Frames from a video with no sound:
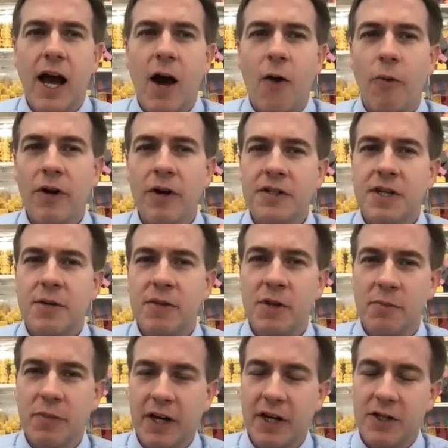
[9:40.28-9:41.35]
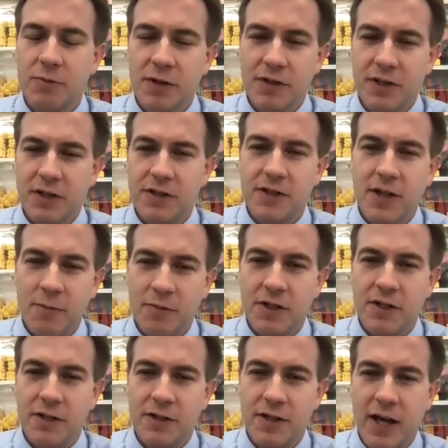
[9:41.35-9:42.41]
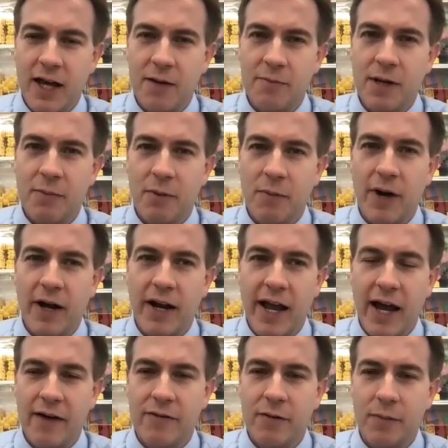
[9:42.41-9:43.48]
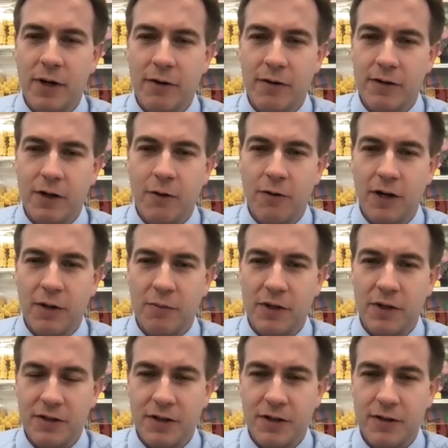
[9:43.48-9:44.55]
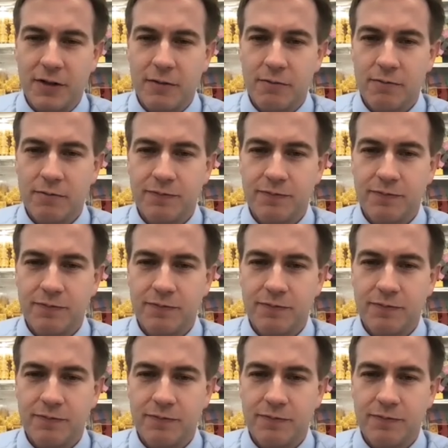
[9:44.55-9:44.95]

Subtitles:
What are some of the biggest misconceptions that people might have about owning a business?